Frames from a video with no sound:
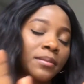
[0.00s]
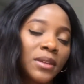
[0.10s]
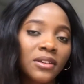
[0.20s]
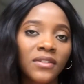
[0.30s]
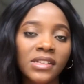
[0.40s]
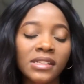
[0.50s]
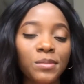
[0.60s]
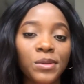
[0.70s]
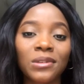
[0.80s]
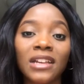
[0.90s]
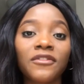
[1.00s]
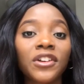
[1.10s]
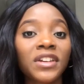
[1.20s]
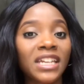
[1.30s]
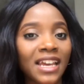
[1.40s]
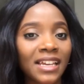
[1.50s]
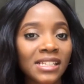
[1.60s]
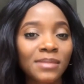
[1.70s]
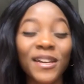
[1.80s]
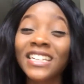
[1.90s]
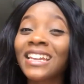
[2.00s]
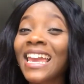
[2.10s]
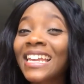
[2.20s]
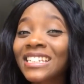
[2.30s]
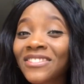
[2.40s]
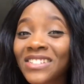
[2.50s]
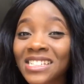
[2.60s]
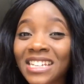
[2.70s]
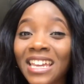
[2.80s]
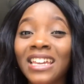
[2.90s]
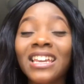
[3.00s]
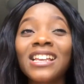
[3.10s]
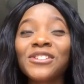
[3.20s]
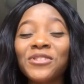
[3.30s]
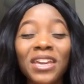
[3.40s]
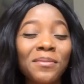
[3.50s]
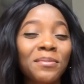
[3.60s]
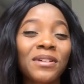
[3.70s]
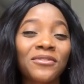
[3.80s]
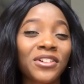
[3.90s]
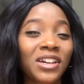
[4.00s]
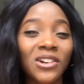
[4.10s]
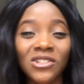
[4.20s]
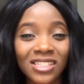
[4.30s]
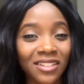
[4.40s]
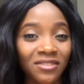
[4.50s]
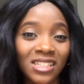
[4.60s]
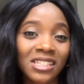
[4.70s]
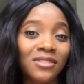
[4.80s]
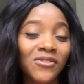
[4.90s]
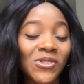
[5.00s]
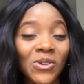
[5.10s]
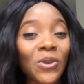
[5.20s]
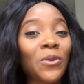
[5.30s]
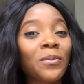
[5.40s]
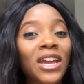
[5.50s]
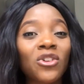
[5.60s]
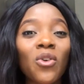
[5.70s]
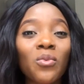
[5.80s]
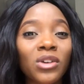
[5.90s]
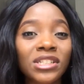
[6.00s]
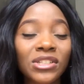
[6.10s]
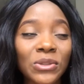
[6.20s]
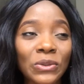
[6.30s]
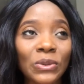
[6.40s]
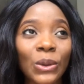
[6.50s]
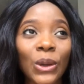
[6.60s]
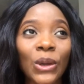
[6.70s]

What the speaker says: University people are very nice, but at the end of the day, UK people are very conservative. So you might not want to